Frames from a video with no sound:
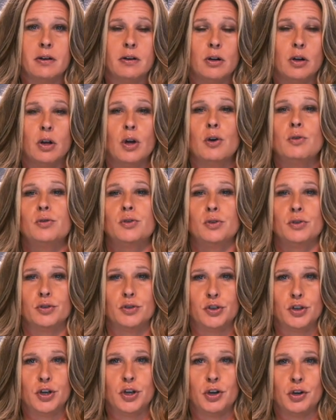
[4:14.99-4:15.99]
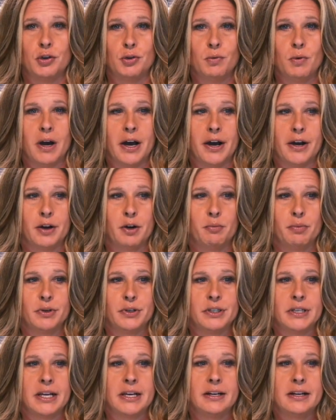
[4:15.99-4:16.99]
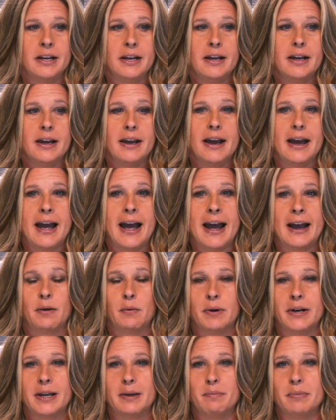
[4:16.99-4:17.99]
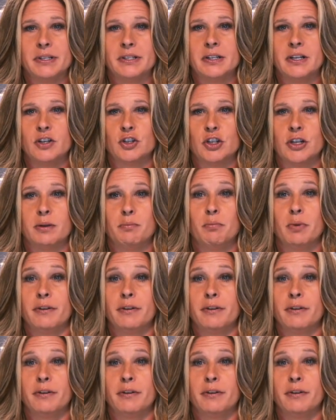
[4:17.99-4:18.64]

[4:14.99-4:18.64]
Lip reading: closer to 100% equity position.